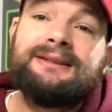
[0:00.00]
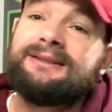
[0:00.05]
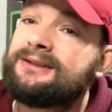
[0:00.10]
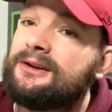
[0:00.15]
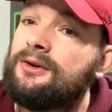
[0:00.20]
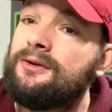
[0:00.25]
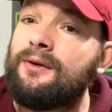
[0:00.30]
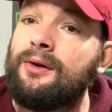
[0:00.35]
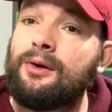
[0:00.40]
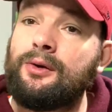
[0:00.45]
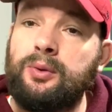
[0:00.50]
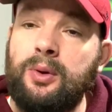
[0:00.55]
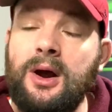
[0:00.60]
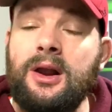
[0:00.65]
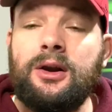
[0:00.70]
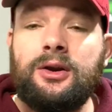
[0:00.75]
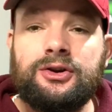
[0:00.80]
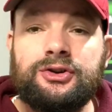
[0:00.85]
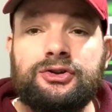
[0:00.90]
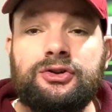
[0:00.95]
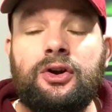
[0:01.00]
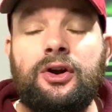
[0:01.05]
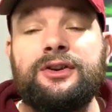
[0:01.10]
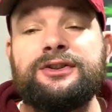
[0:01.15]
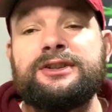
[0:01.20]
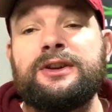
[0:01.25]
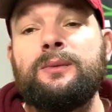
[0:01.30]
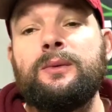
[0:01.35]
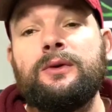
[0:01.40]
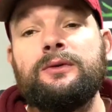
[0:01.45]
So you've got quite a lot of
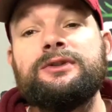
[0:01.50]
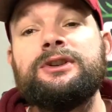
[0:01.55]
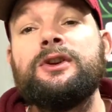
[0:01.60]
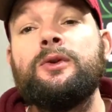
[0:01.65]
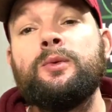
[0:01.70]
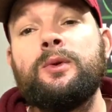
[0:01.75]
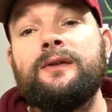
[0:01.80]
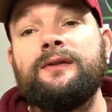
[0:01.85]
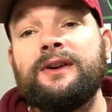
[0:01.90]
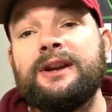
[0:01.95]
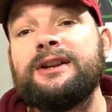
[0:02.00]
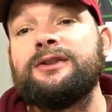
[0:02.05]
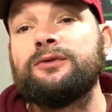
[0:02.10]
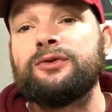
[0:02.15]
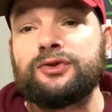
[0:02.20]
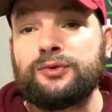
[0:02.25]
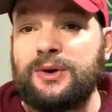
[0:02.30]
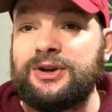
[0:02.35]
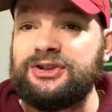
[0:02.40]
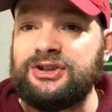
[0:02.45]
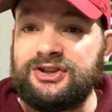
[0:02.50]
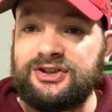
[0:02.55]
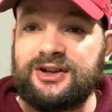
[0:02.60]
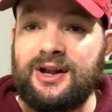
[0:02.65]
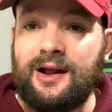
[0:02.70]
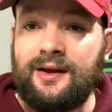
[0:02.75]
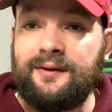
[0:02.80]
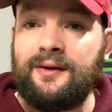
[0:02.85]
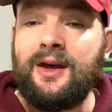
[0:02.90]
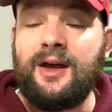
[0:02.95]
shots. It will deal with little squishy
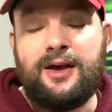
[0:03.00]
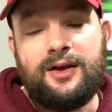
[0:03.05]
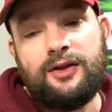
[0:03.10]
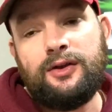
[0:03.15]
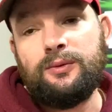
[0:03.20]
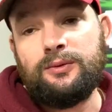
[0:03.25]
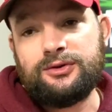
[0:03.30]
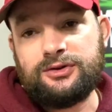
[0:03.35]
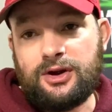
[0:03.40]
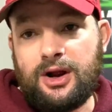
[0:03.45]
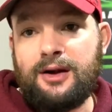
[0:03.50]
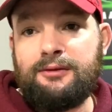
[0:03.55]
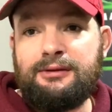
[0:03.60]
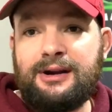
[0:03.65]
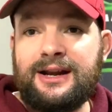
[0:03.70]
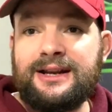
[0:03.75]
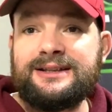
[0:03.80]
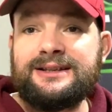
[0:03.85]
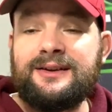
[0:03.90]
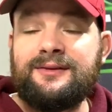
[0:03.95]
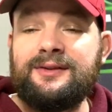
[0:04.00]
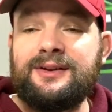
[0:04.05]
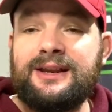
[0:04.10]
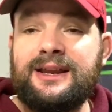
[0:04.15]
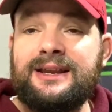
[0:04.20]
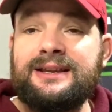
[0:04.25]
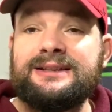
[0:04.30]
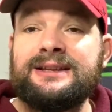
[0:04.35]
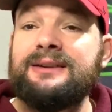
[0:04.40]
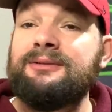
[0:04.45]
stuff that will die relatively
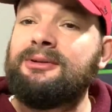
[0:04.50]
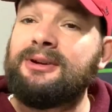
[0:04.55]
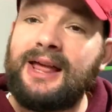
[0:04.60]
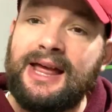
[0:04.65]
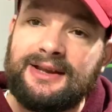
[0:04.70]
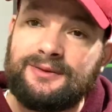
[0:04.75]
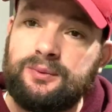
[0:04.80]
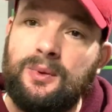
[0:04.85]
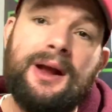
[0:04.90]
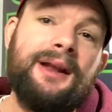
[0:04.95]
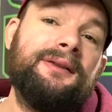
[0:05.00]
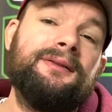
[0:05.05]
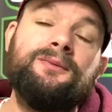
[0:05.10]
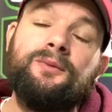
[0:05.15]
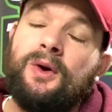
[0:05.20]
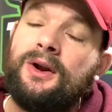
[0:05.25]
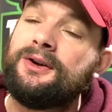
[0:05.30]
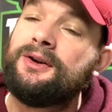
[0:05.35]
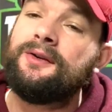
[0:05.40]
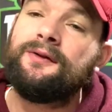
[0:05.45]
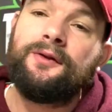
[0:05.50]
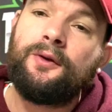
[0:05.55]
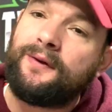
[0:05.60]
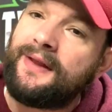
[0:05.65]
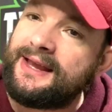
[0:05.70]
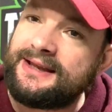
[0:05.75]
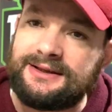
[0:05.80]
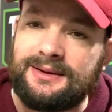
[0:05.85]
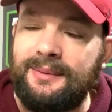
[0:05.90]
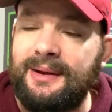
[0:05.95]
easy. Well, that's wonderful.
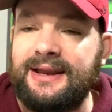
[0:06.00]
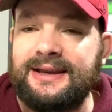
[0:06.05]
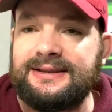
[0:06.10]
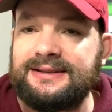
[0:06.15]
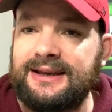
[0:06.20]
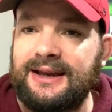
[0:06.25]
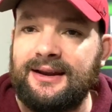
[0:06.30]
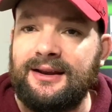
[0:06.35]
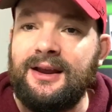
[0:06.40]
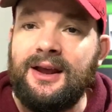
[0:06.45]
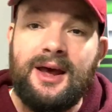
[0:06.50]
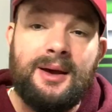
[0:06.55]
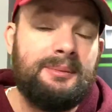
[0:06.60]
That's amazing.